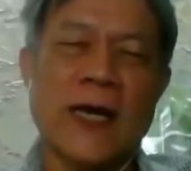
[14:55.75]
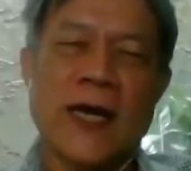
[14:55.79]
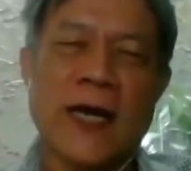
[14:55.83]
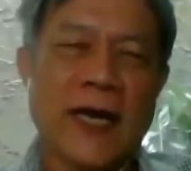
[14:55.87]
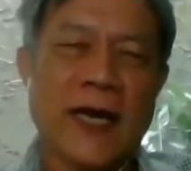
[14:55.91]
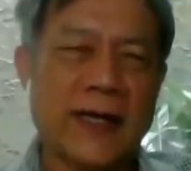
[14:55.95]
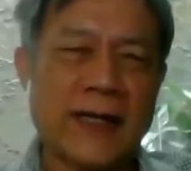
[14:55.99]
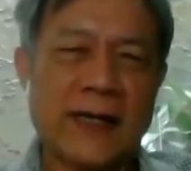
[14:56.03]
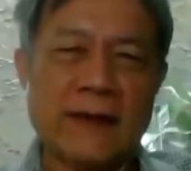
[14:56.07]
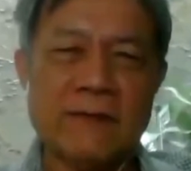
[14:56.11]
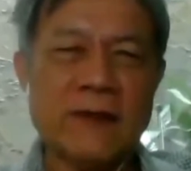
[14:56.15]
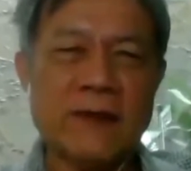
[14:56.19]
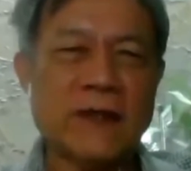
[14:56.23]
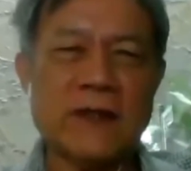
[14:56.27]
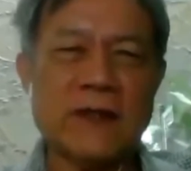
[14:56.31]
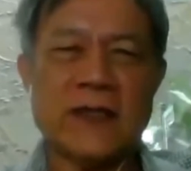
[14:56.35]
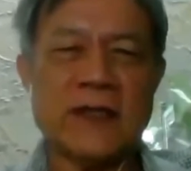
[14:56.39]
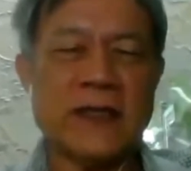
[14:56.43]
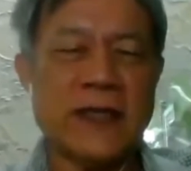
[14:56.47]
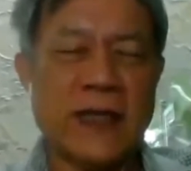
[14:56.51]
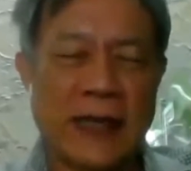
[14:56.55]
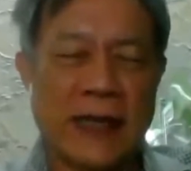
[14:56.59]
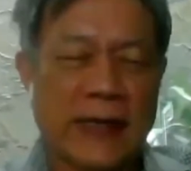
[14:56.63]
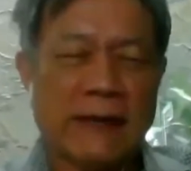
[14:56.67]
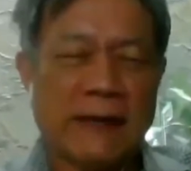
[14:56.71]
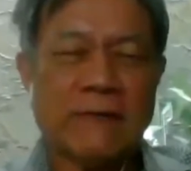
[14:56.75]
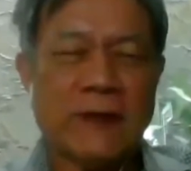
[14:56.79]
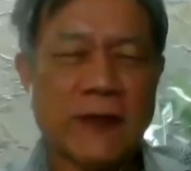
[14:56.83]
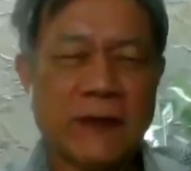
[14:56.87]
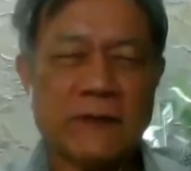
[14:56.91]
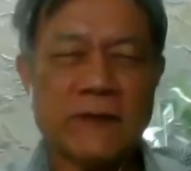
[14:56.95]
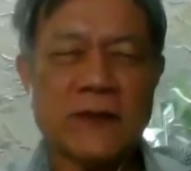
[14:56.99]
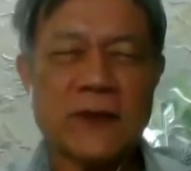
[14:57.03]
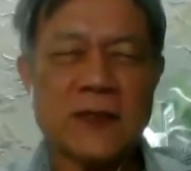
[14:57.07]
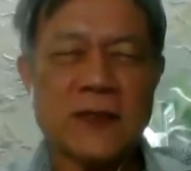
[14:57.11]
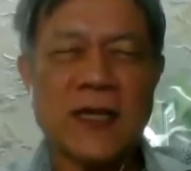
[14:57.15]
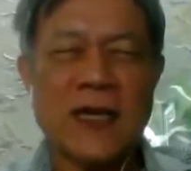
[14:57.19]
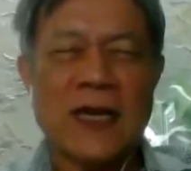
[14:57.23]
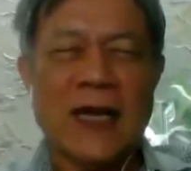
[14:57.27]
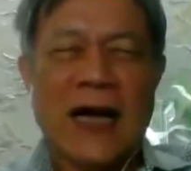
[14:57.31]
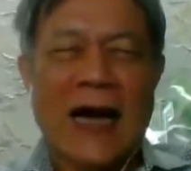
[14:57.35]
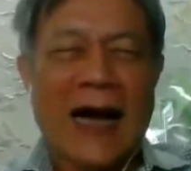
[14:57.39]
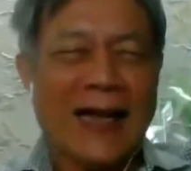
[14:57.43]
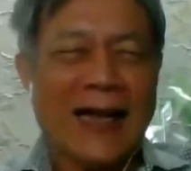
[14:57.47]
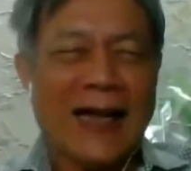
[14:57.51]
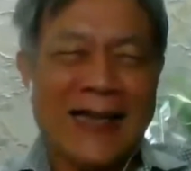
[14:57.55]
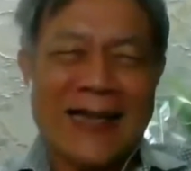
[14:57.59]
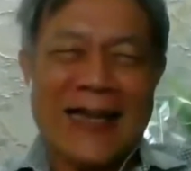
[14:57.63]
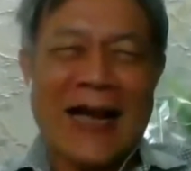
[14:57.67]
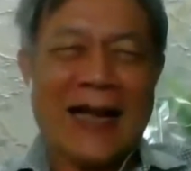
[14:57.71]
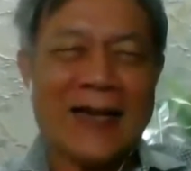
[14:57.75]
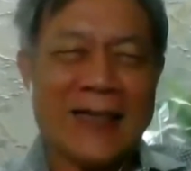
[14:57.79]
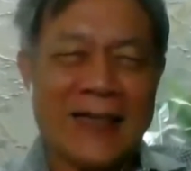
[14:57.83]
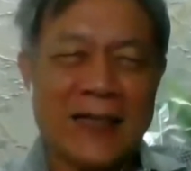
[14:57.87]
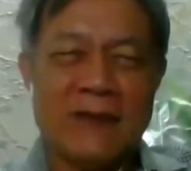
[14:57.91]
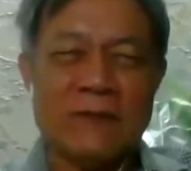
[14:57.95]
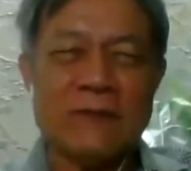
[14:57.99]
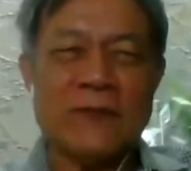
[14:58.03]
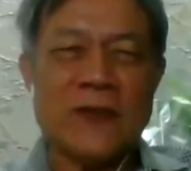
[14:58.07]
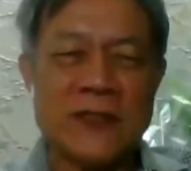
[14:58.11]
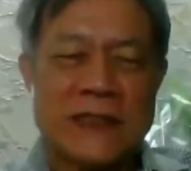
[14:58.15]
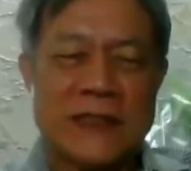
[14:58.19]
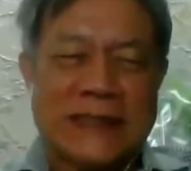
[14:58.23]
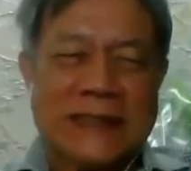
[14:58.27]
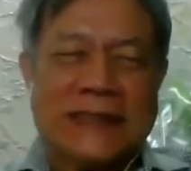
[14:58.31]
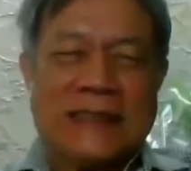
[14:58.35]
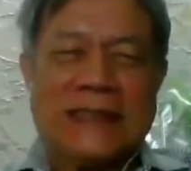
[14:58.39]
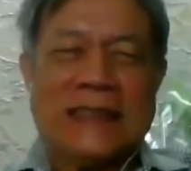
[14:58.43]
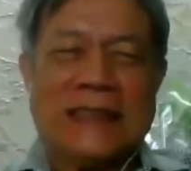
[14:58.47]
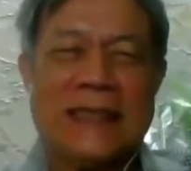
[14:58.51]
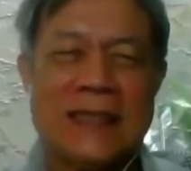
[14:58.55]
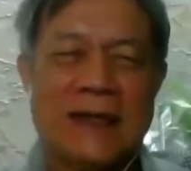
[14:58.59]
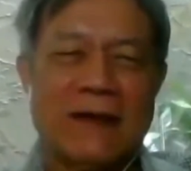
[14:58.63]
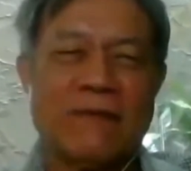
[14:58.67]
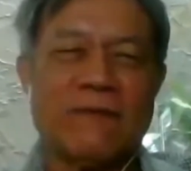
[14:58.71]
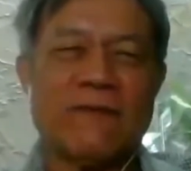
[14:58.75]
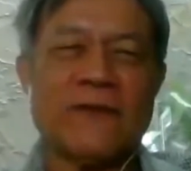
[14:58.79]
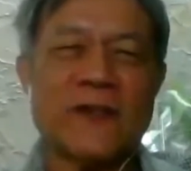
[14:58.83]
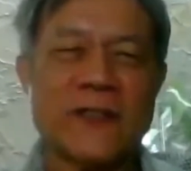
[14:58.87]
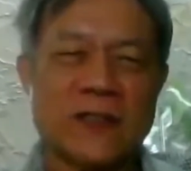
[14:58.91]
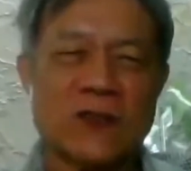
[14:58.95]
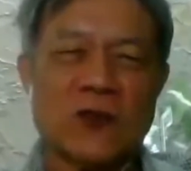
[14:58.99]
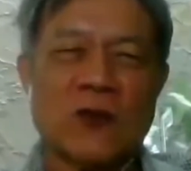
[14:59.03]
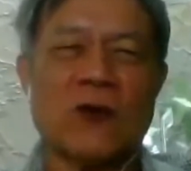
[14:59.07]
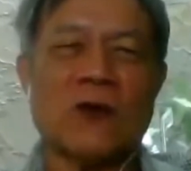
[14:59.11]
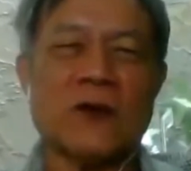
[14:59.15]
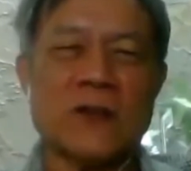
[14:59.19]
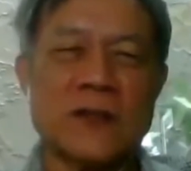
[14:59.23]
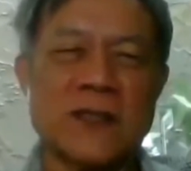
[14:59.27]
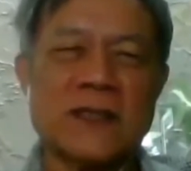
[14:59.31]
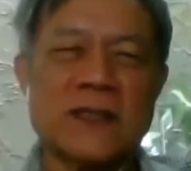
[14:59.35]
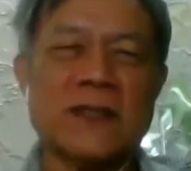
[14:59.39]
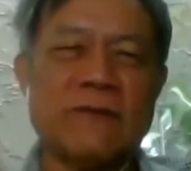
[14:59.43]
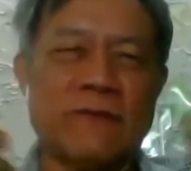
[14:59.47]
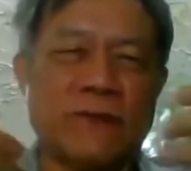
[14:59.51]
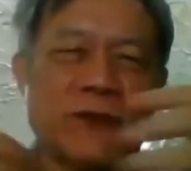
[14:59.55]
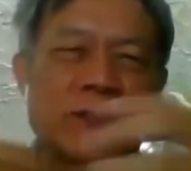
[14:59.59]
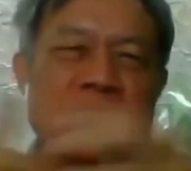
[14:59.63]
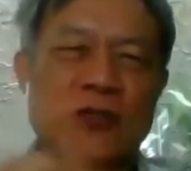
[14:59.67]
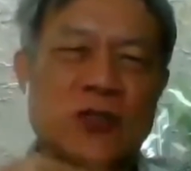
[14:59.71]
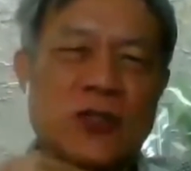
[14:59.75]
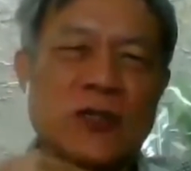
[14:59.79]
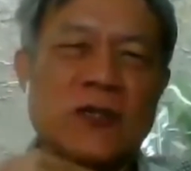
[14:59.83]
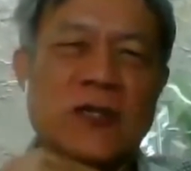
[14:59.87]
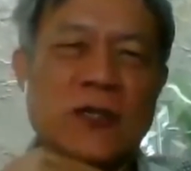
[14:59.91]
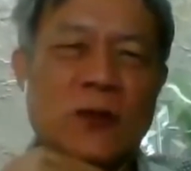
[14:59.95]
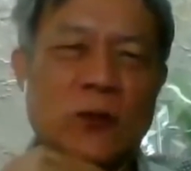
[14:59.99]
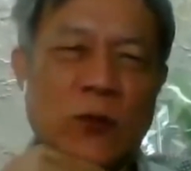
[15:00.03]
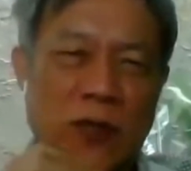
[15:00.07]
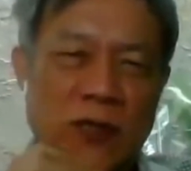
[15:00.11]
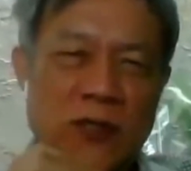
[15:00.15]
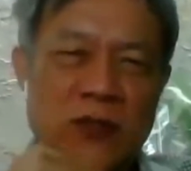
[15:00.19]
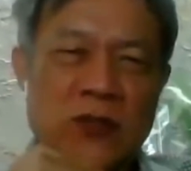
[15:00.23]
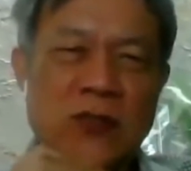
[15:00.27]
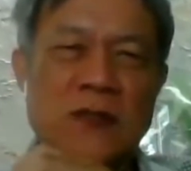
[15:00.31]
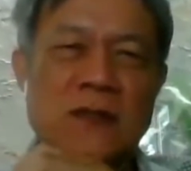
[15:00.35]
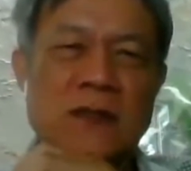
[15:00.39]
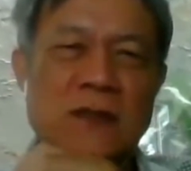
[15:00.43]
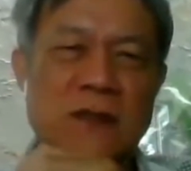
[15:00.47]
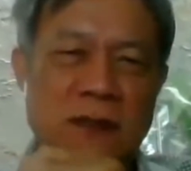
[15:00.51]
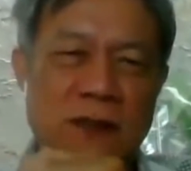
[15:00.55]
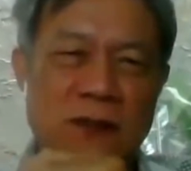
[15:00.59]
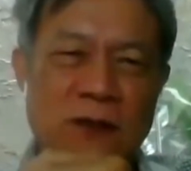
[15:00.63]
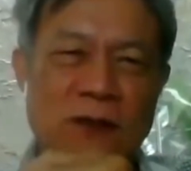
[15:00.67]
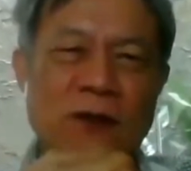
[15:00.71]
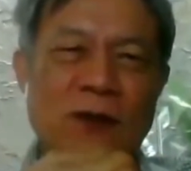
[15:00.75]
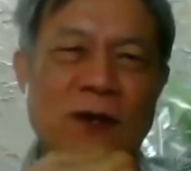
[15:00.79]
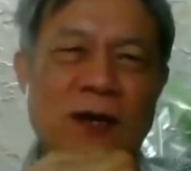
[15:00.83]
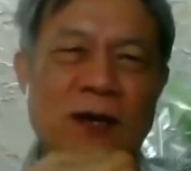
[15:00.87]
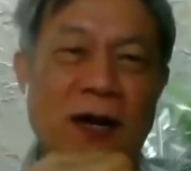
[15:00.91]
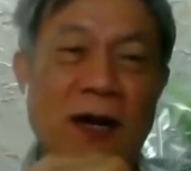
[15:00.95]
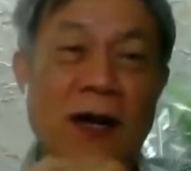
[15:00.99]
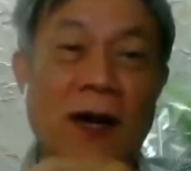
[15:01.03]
And I didn't even see a first order differential equation, you know.